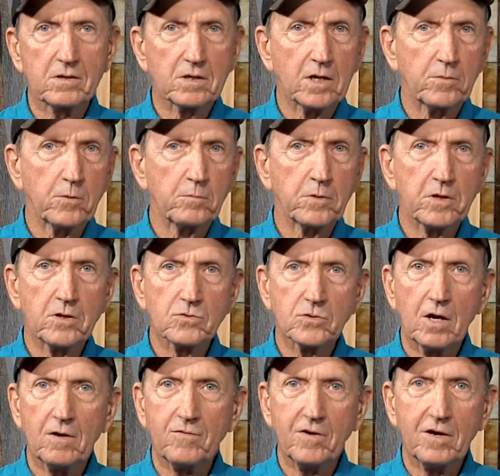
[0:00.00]
a couple of meals
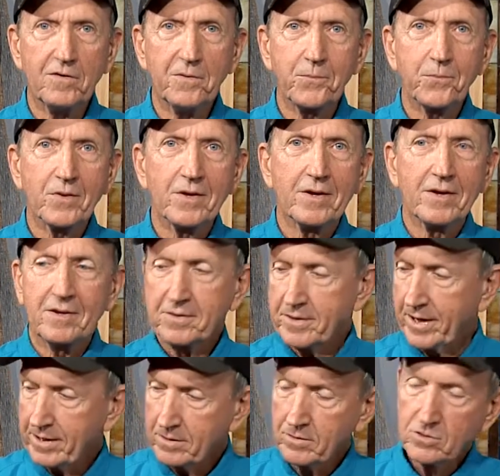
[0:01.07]
off of it,
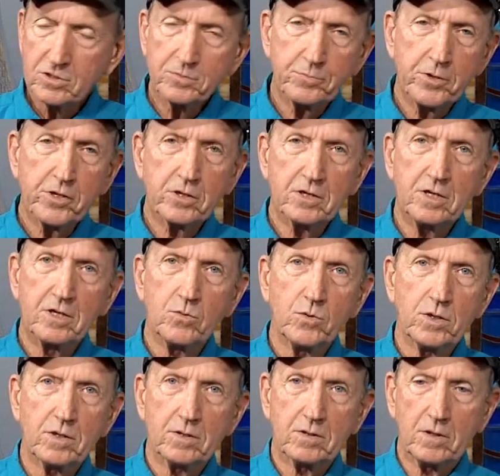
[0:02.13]
take a little spear gun
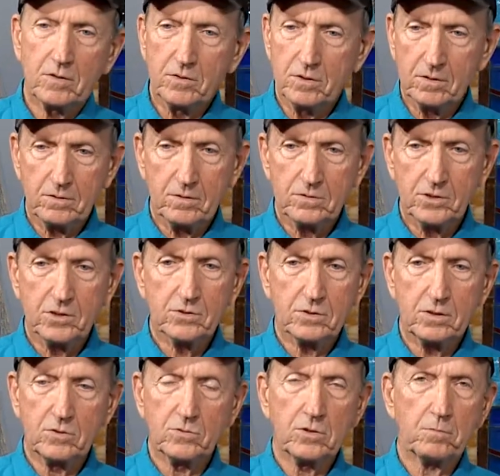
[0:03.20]
with it, a little, or just those
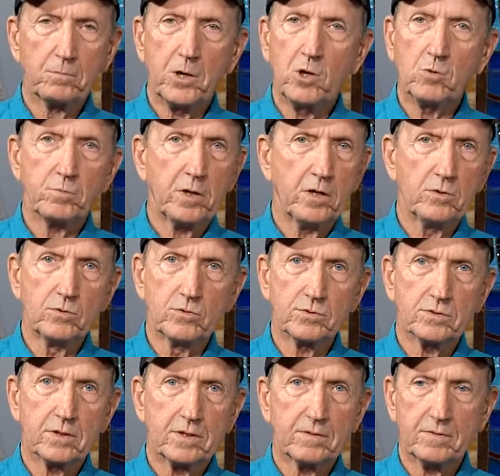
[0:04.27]
little poke
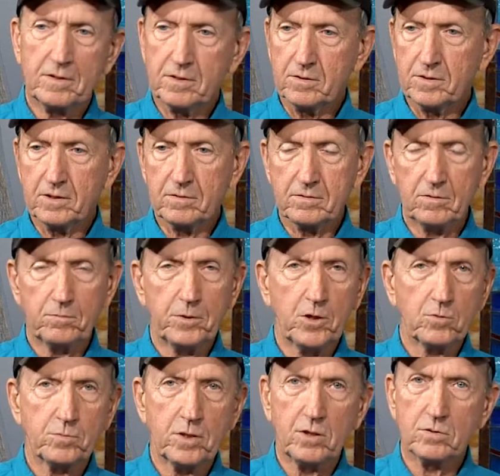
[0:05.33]
poles. You know, their little
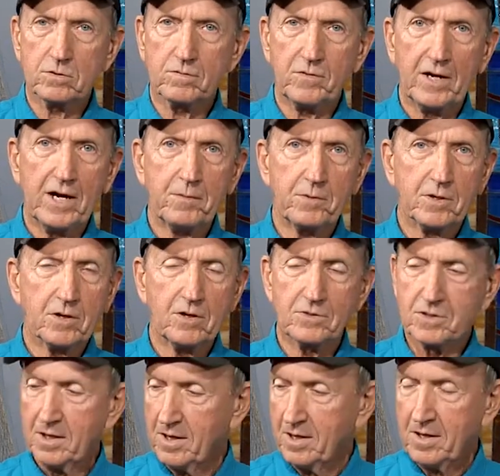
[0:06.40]
poke poles are fine because,
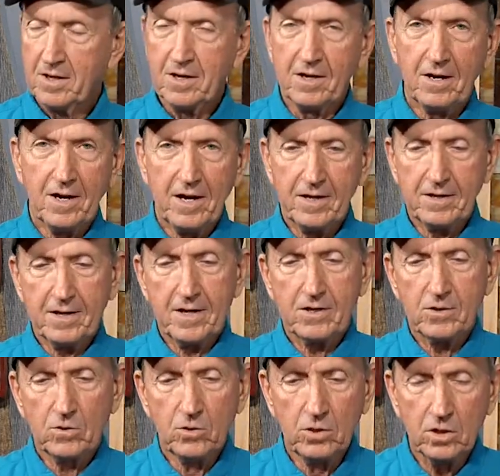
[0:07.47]
and,
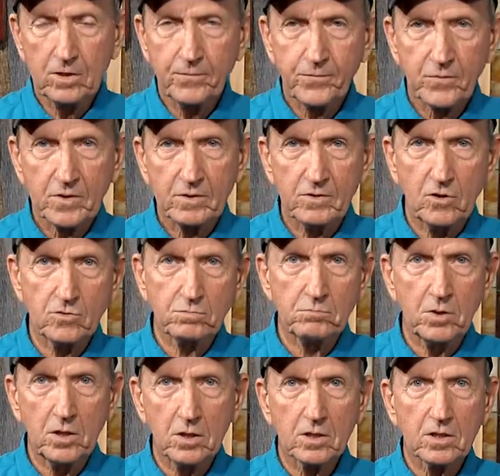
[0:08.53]
and look, those
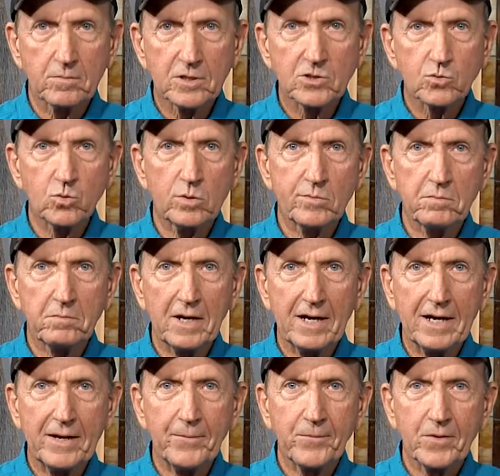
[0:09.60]
mullet will be swimming
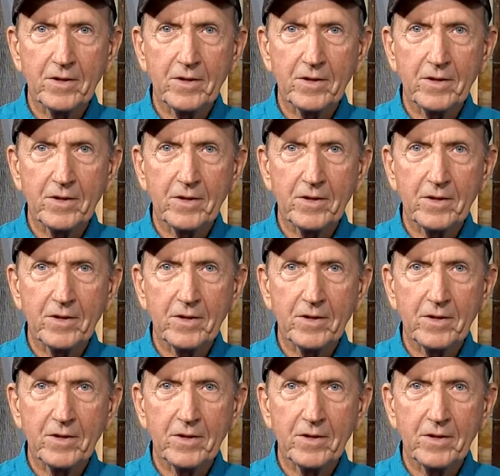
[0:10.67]
by.